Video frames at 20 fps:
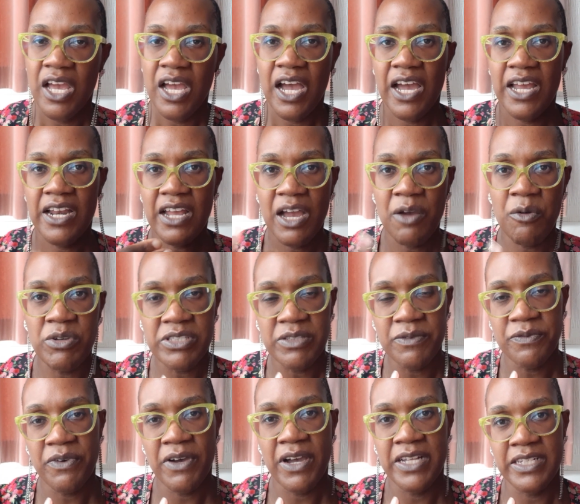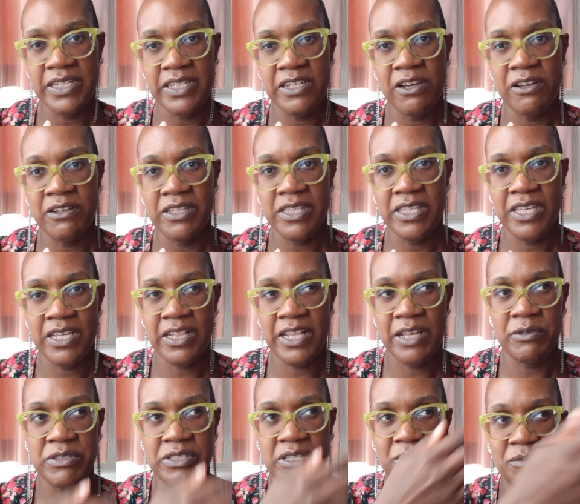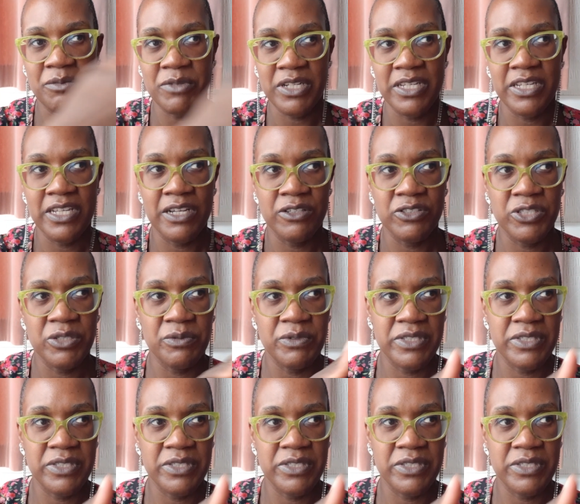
And I wasn't finding the only thing. There was somebody else who